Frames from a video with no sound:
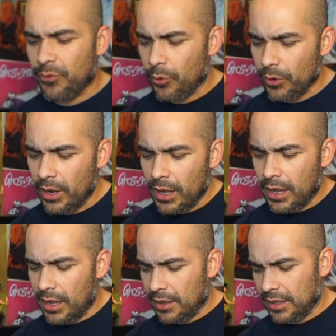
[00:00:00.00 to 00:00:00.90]
Four,
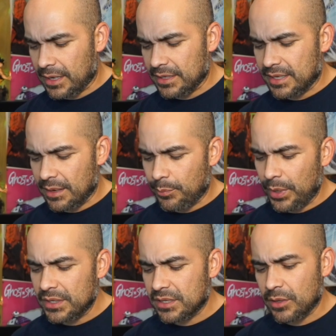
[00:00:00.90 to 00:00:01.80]
like I said,
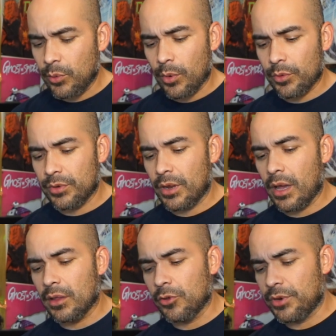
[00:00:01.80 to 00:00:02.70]
basically what
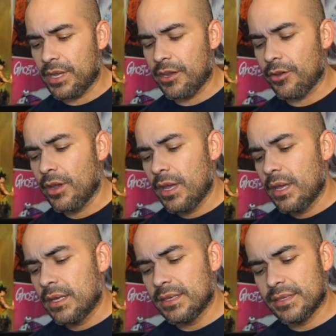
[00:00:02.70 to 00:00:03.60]
we're learning here
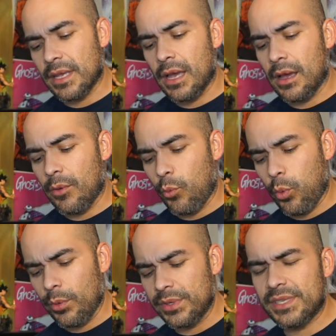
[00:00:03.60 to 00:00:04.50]
is
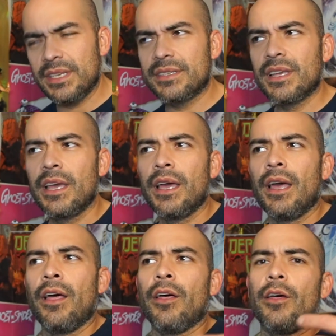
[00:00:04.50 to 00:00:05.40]
what we see is
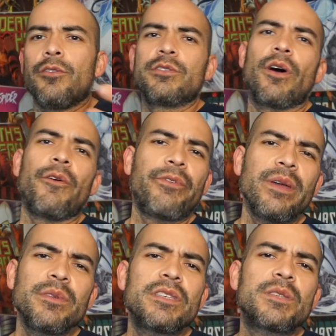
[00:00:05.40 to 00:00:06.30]
there's a family